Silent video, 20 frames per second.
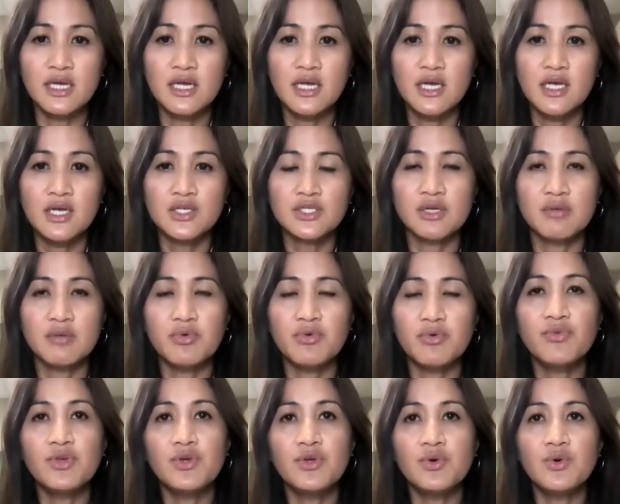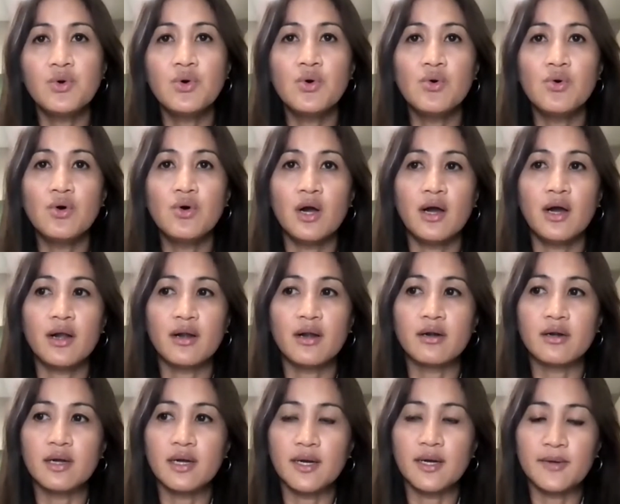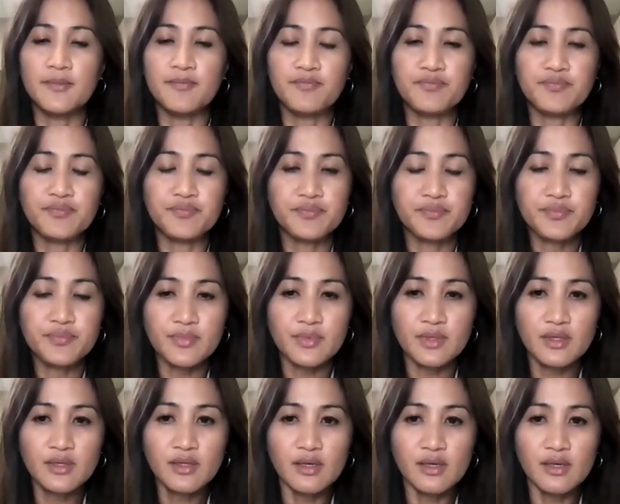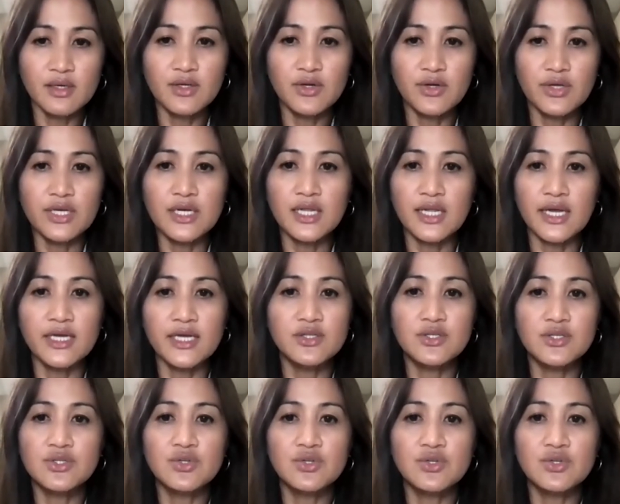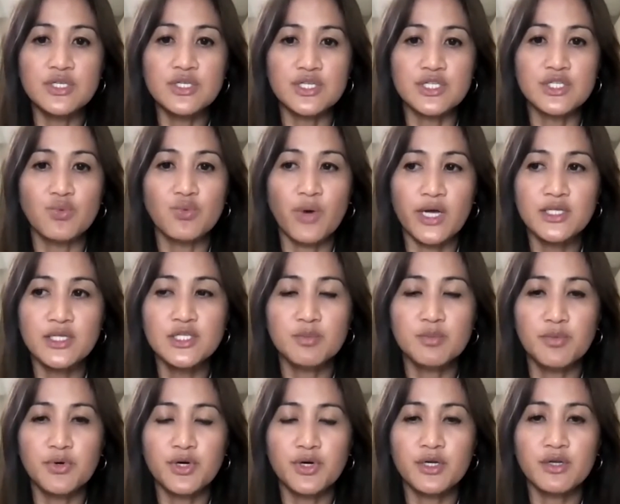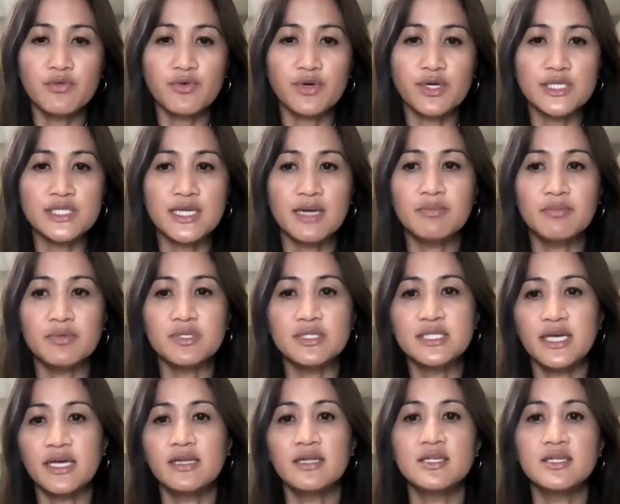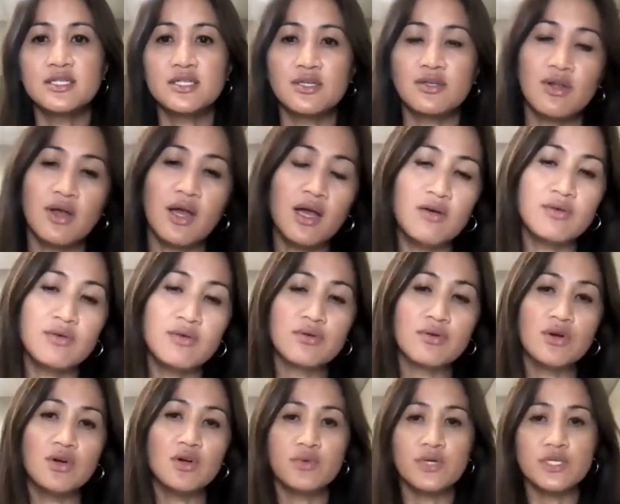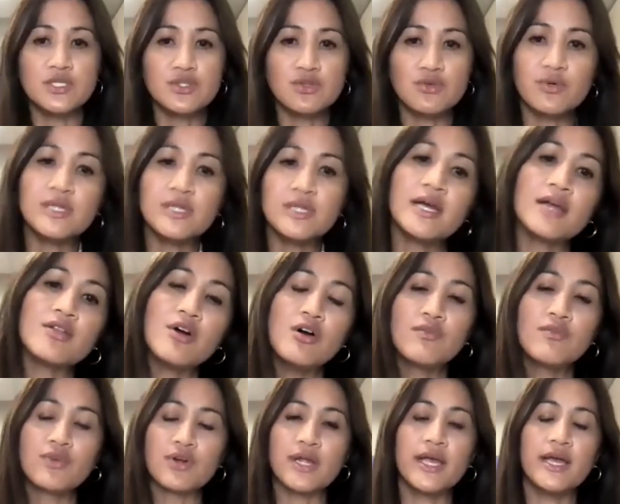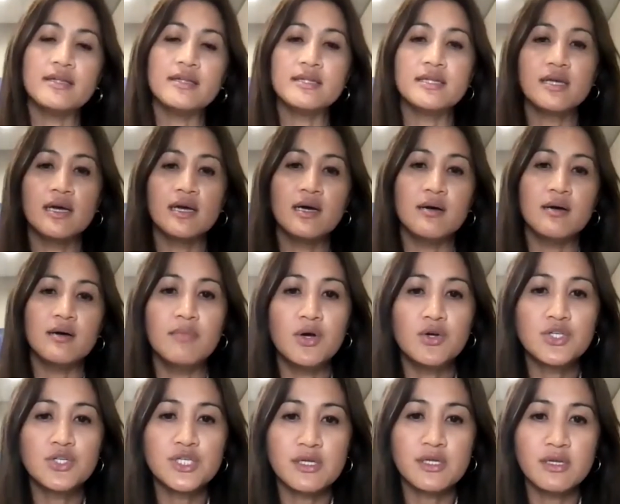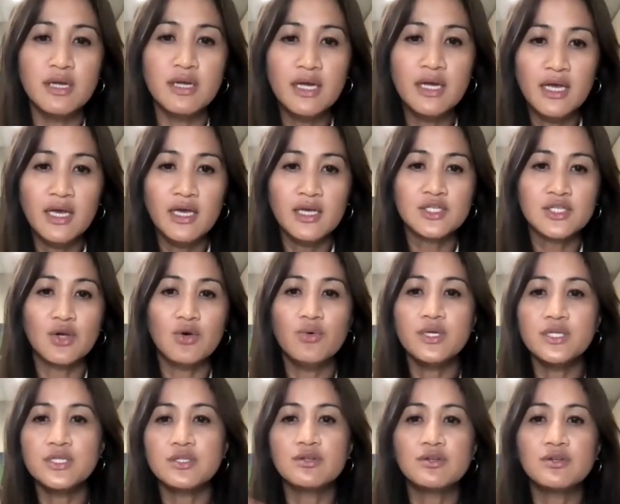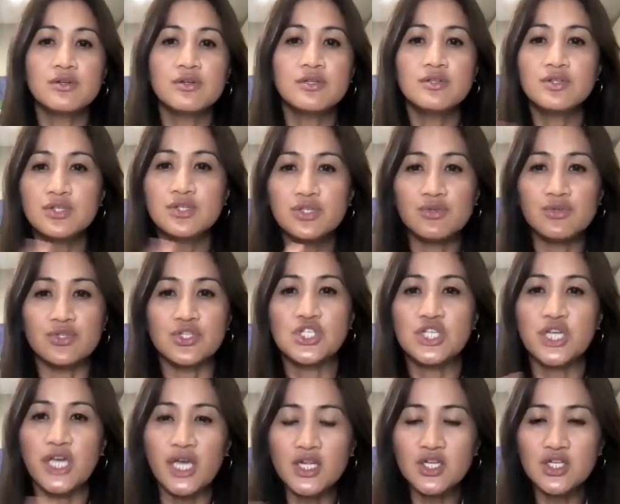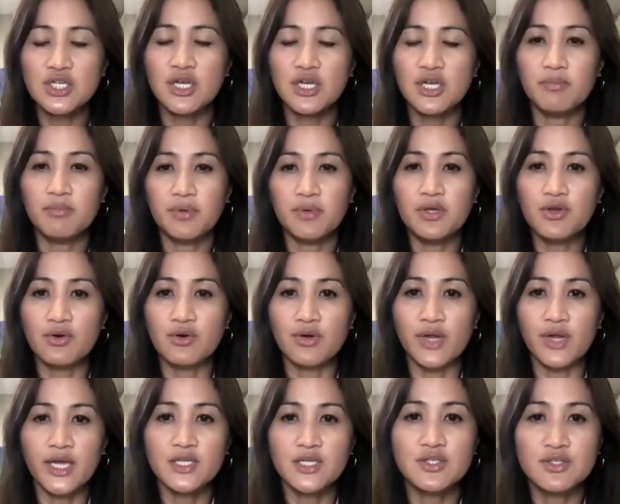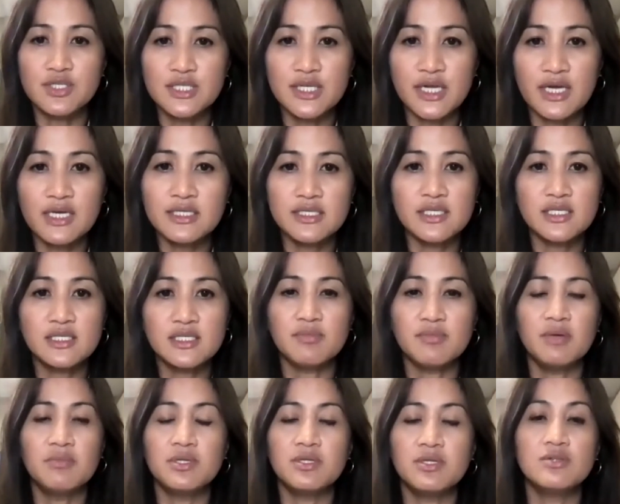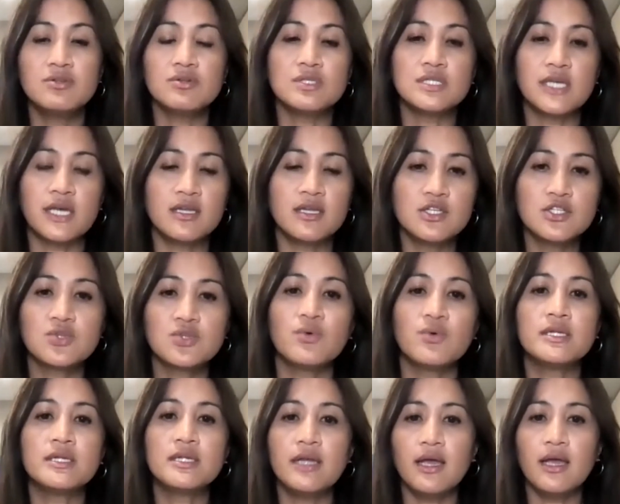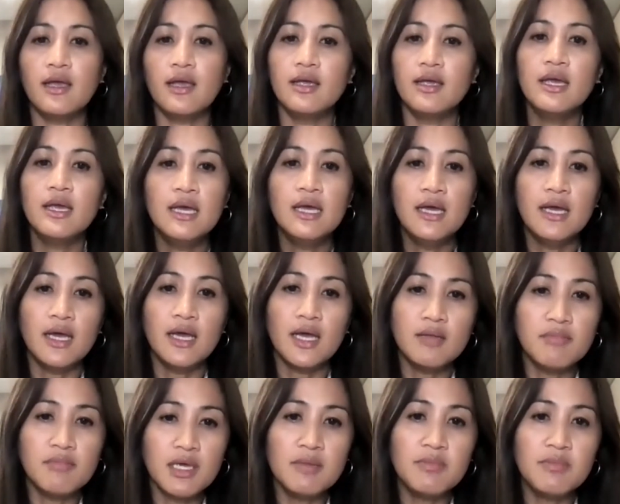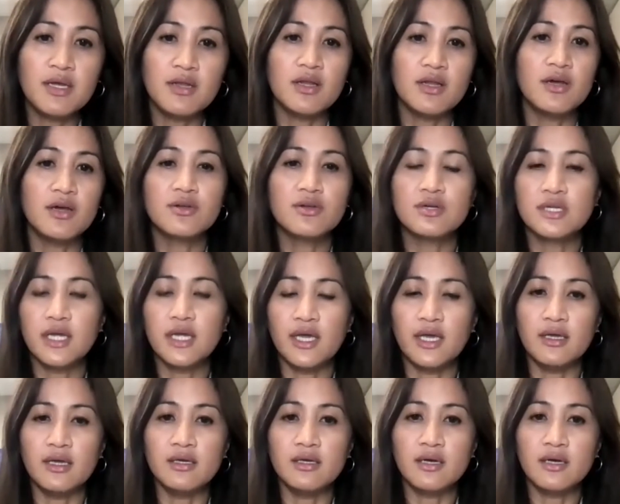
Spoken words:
Some of you who are inclined to doing just one sport, for example tennis, you know how you're always doing that overhead motion. It's always good to change up your exercises. Maybe do tennis one day and maybe another day